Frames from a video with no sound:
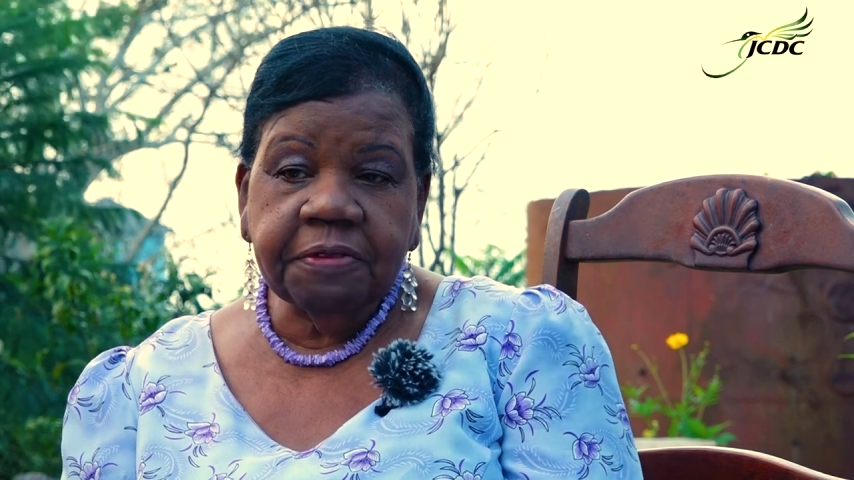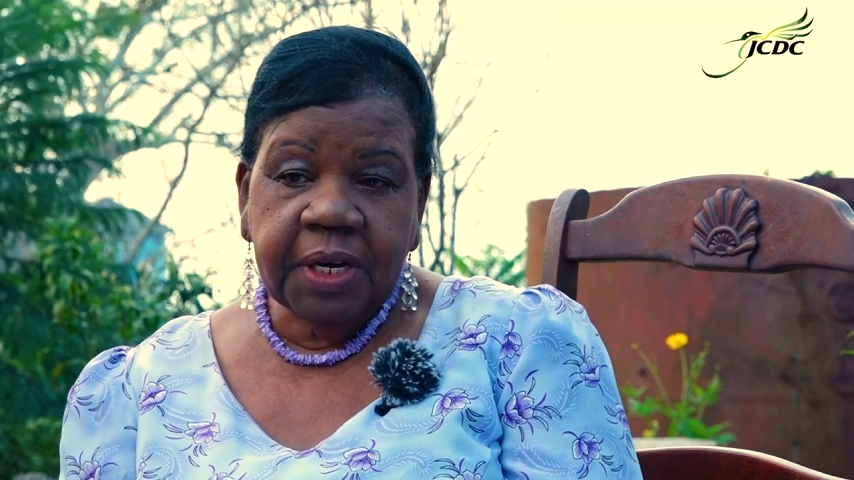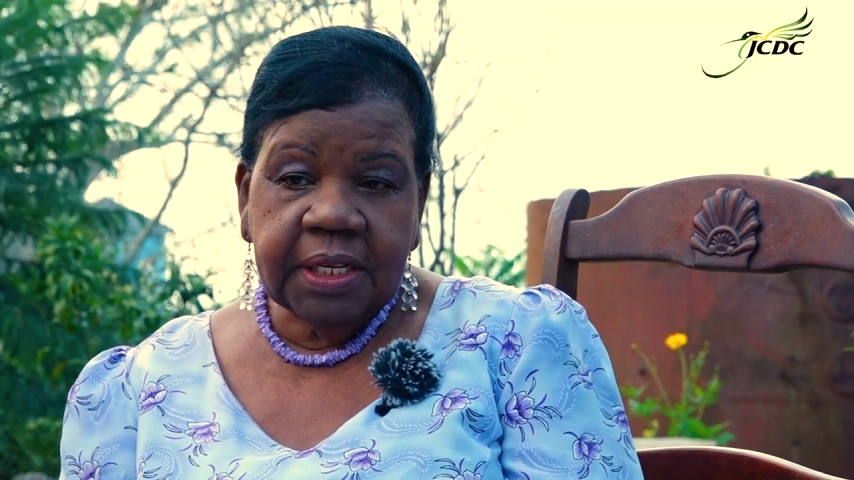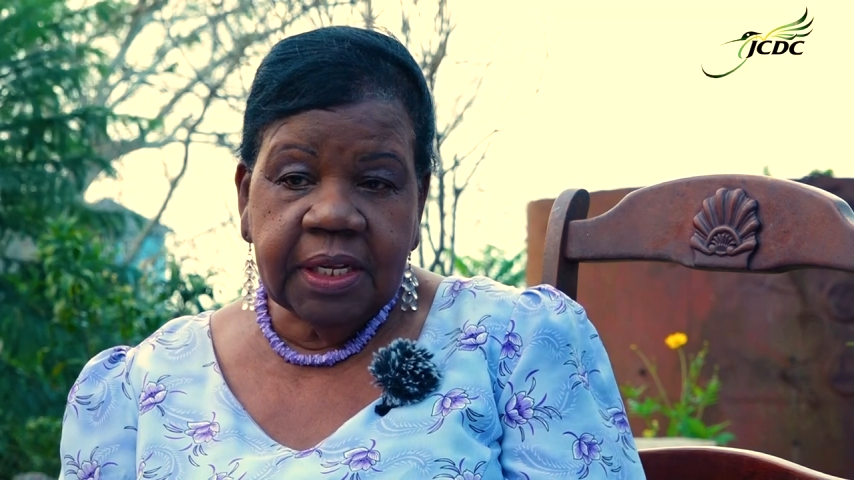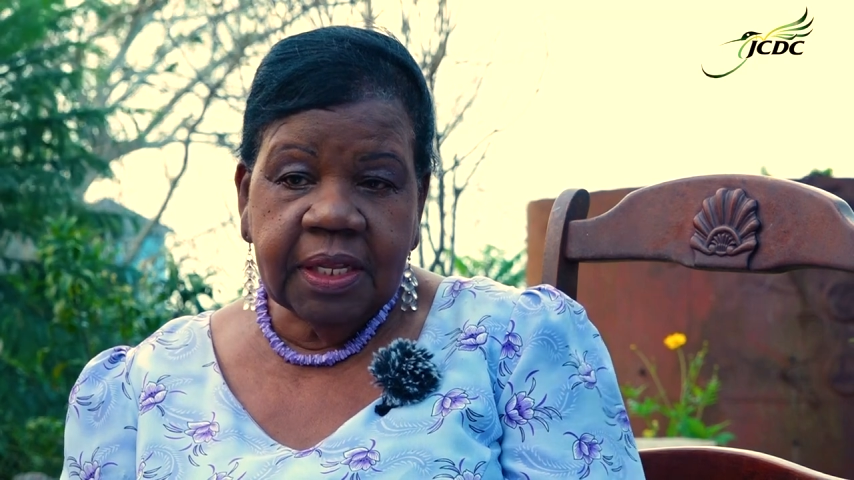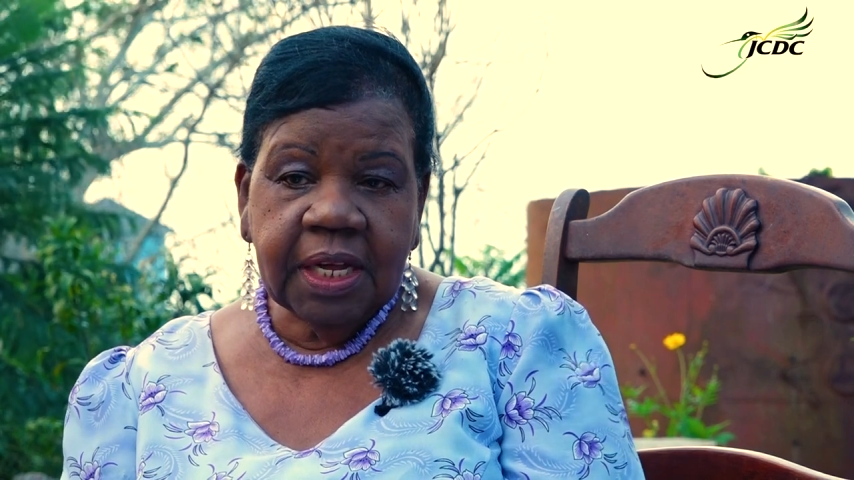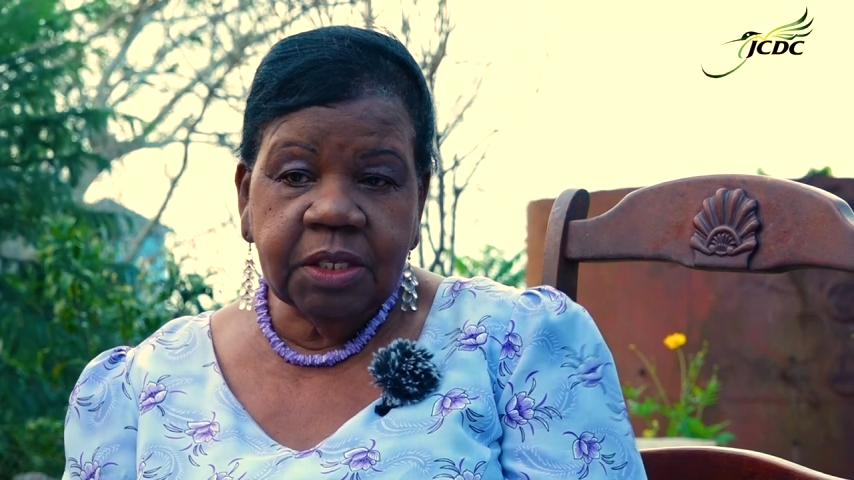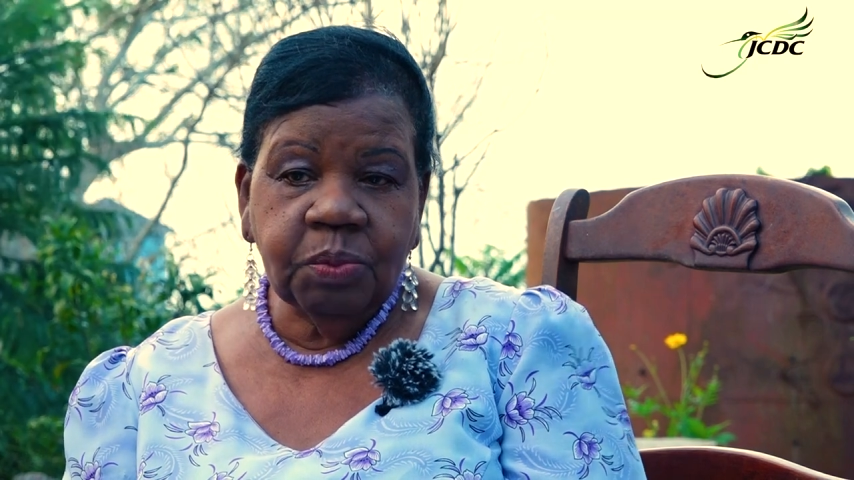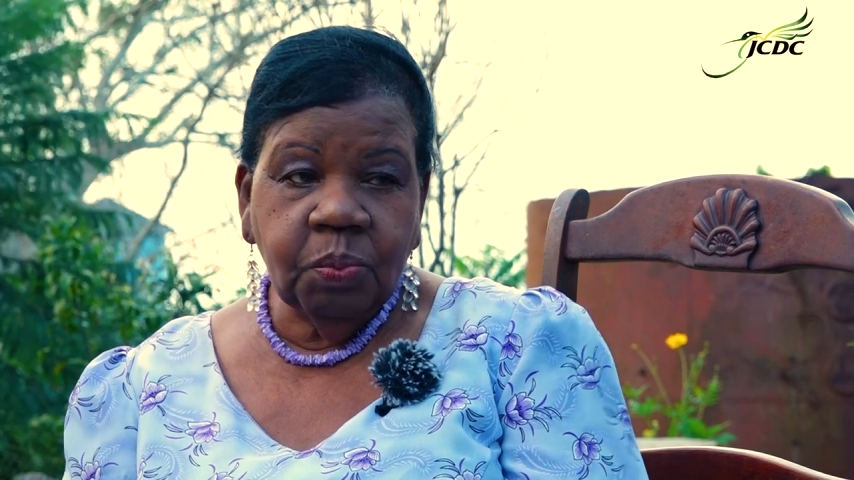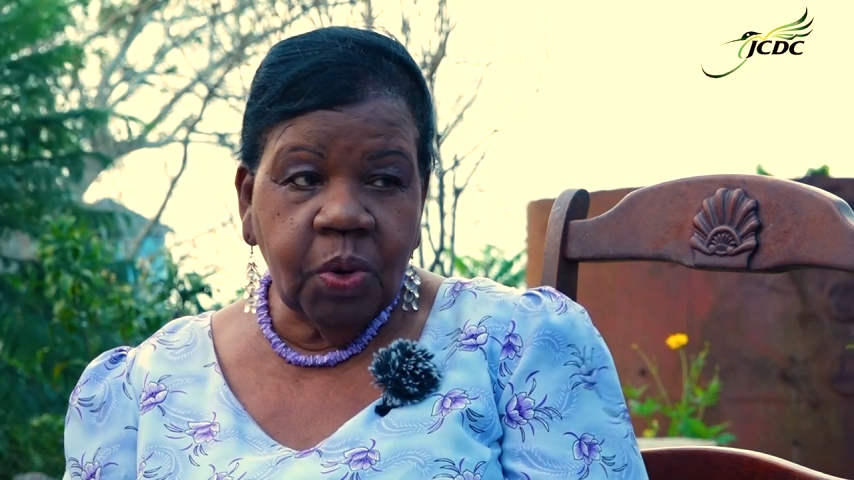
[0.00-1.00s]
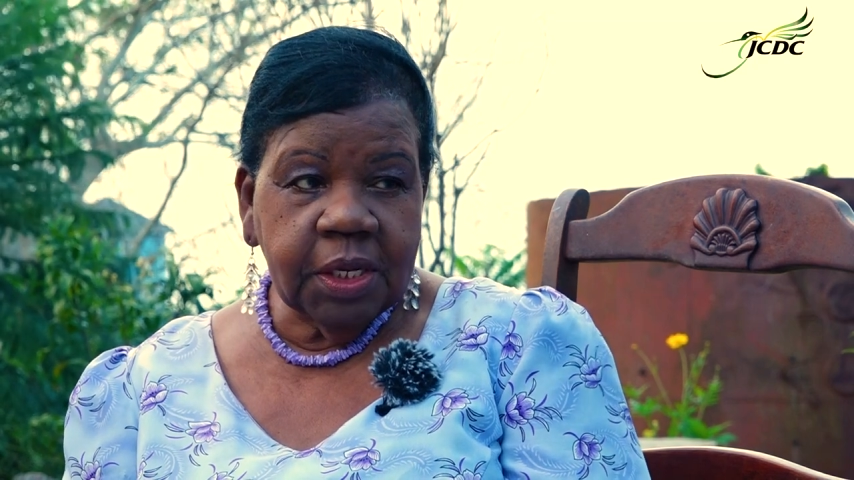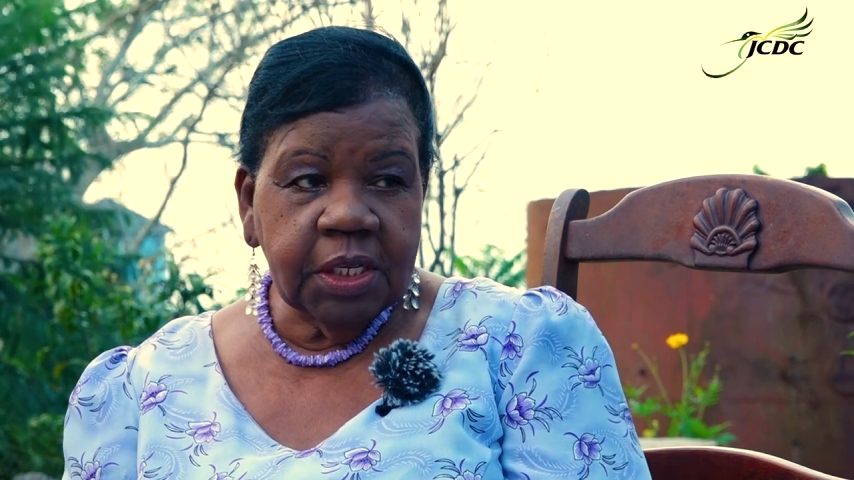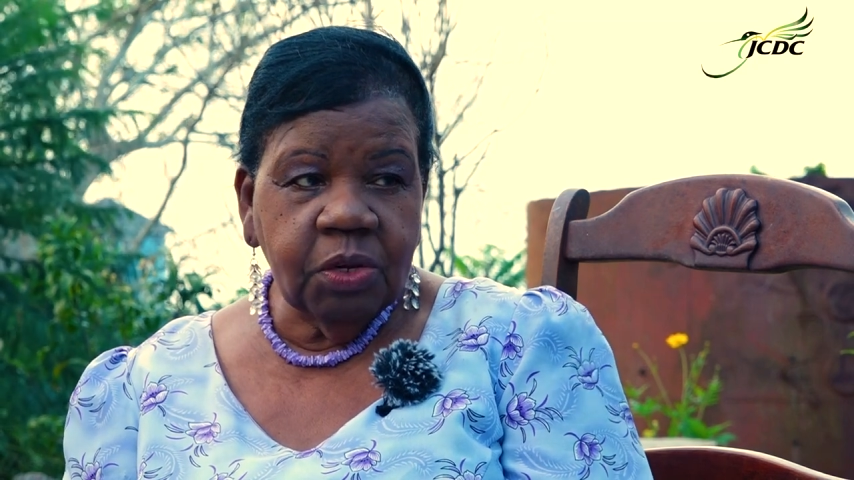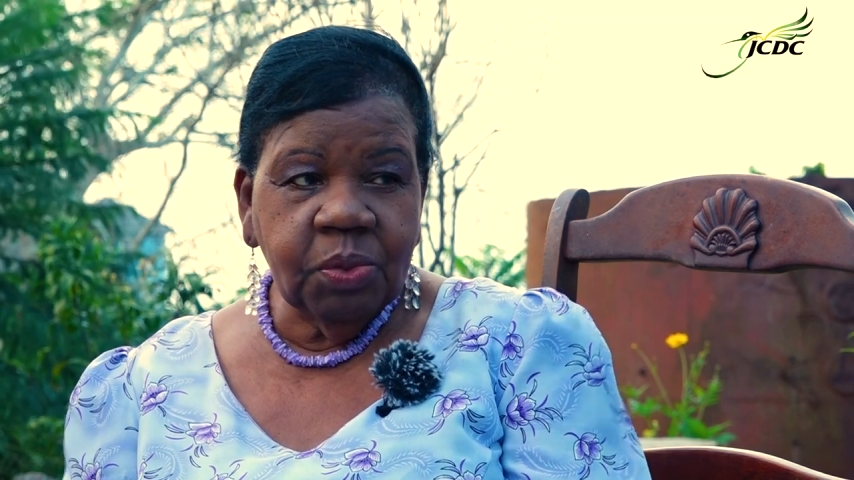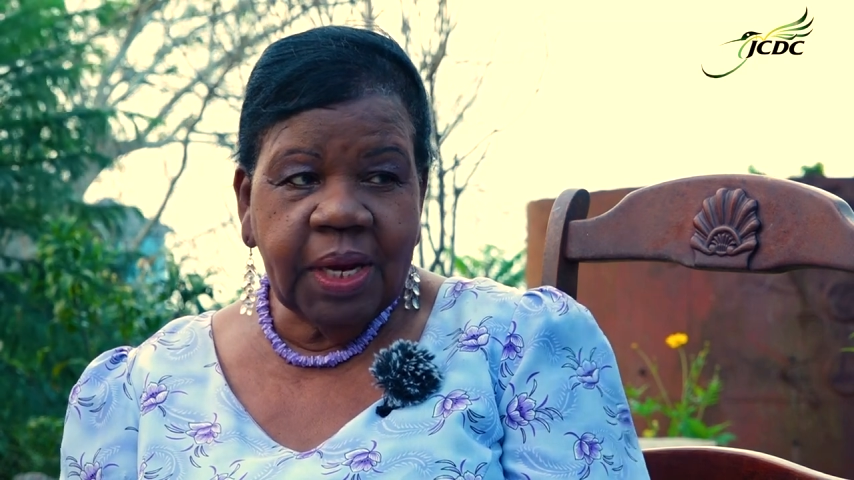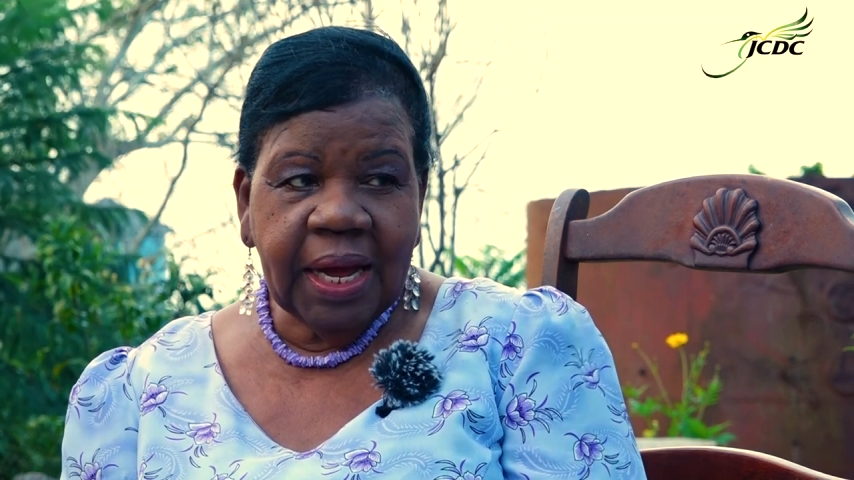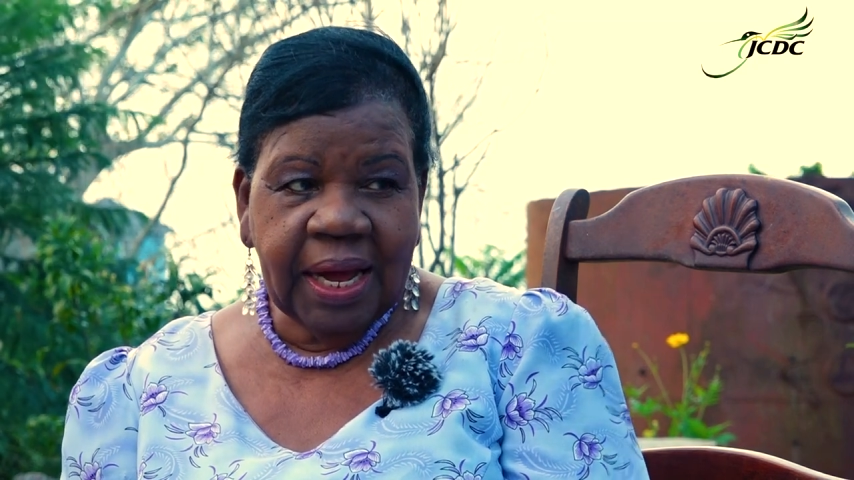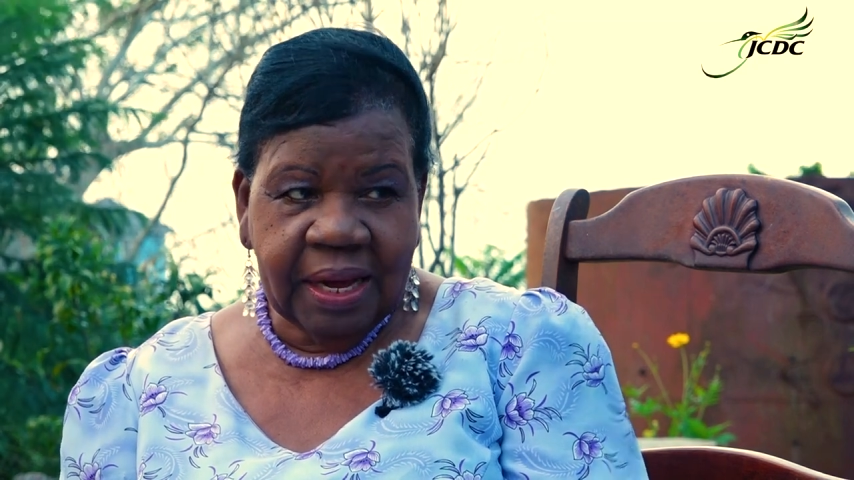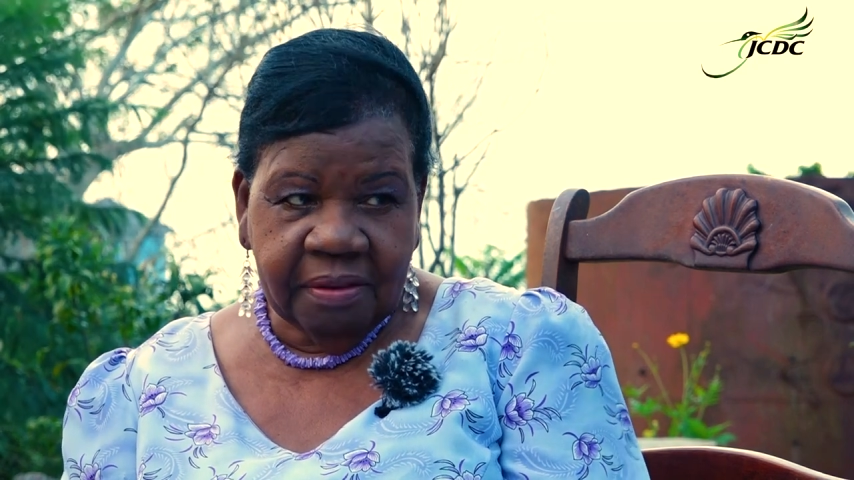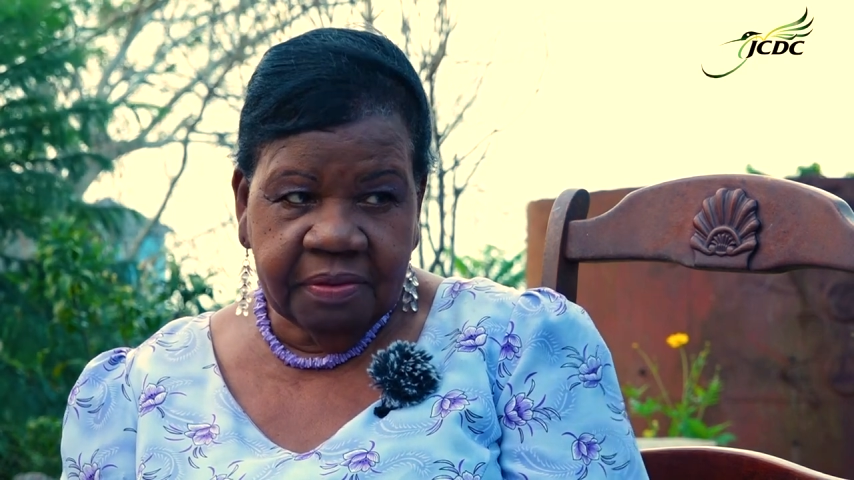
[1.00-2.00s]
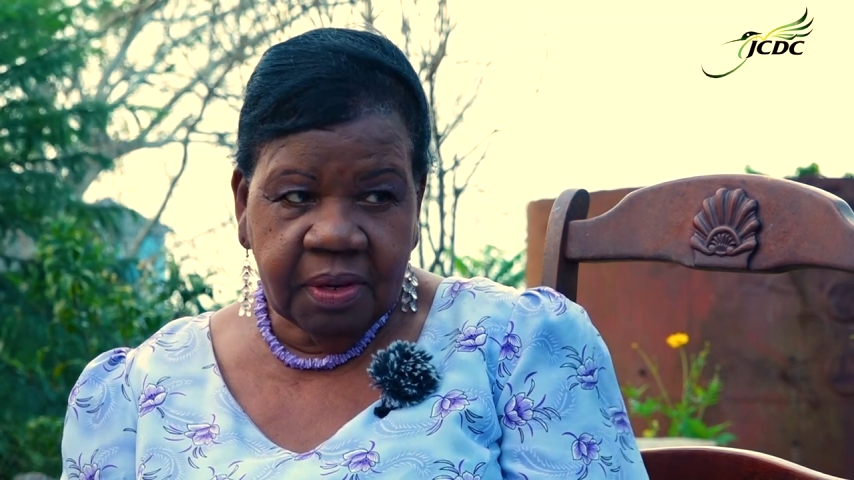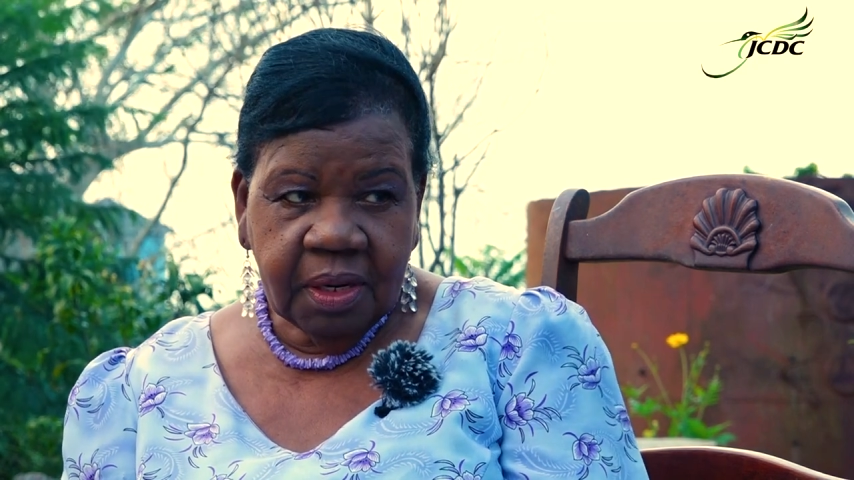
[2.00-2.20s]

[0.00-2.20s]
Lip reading: friend that one could have